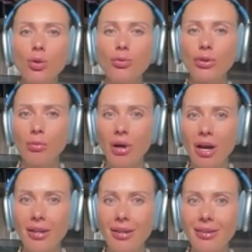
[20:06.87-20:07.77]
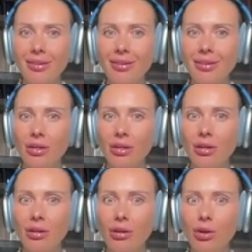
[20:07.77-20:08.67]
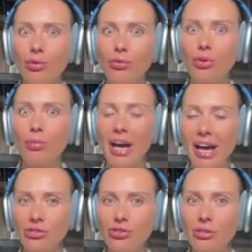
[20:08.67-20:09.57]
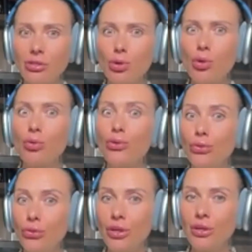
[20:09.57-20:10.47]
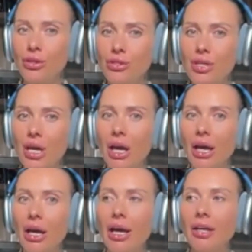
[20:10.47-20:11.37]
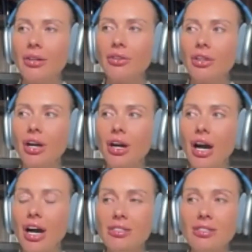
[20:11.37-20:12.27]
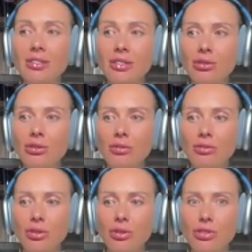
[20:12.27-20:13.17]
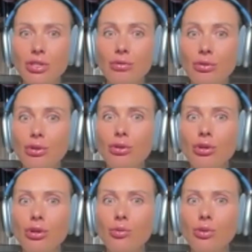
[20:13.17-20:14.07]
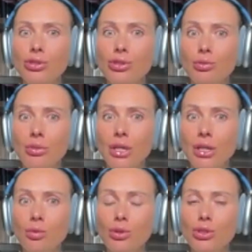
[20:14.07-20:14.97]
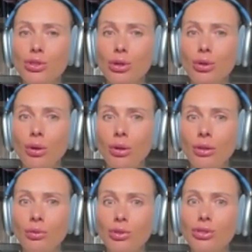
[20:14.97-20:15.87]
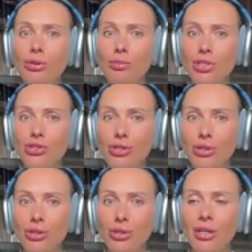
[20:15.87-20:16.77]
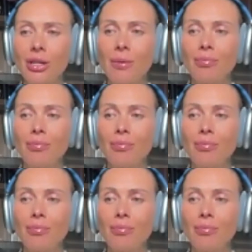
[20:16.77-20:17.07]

of your body, of your passions, of your fears, and ask the universe if you don't know what's your meaning, what's your calling, what's your mission here.